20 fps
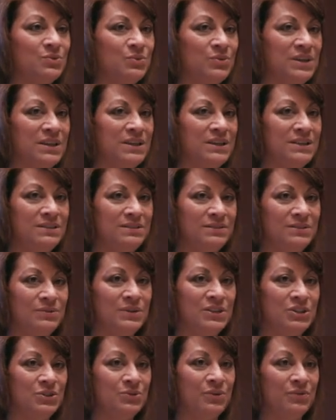
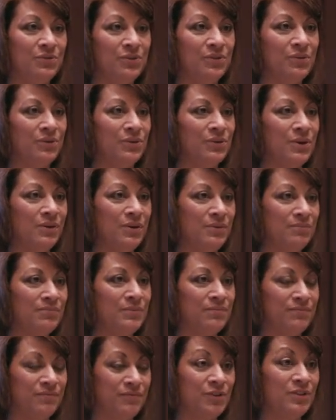we do it
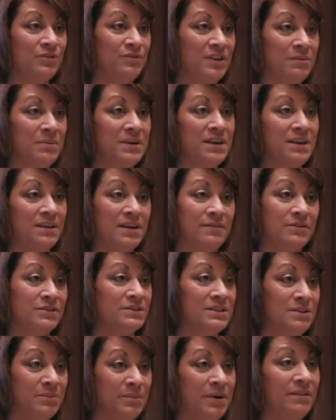for the VP
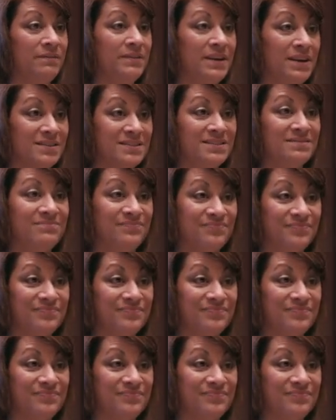levels and above, yes.